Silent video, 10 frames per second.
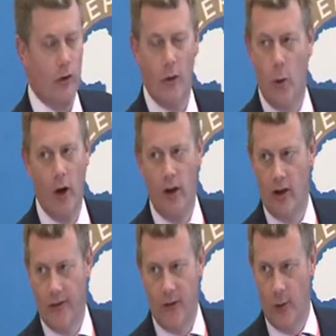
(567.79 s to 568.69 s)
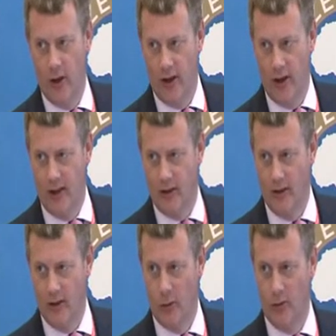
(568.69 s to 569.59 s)
quirk of the wording
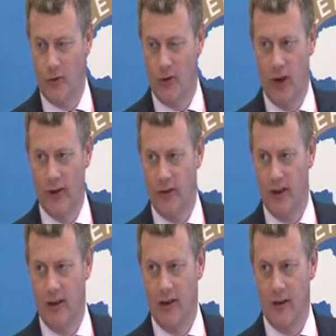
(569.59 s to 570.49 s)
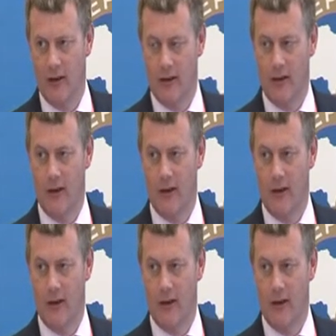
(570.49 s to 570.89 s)
that was drafted in